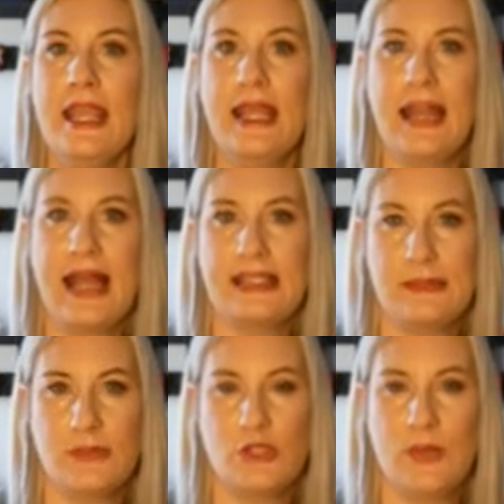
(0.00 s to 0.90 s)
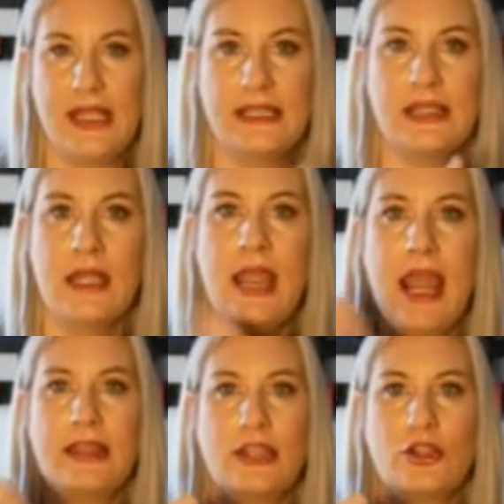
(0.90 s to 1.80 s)
it has some suites,
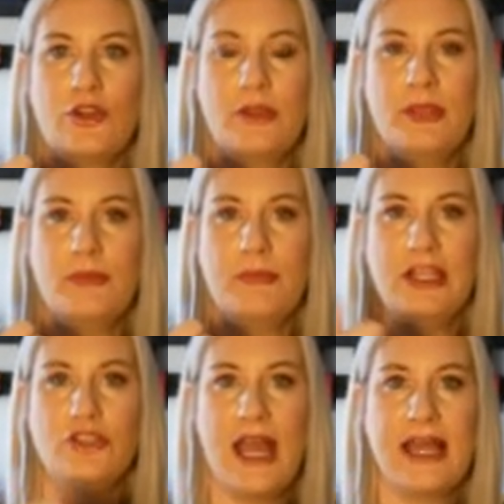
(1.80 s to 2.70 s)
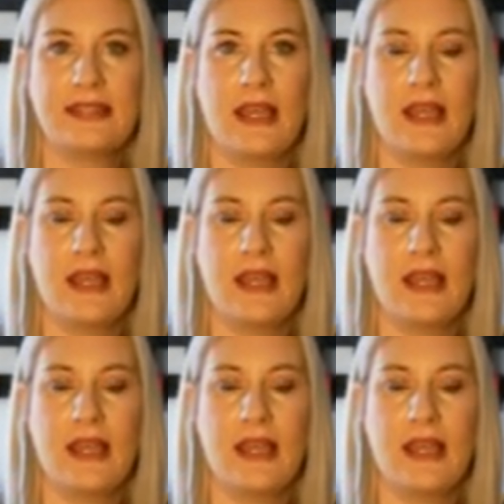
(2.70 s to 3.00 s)
and then Caribbean Beach has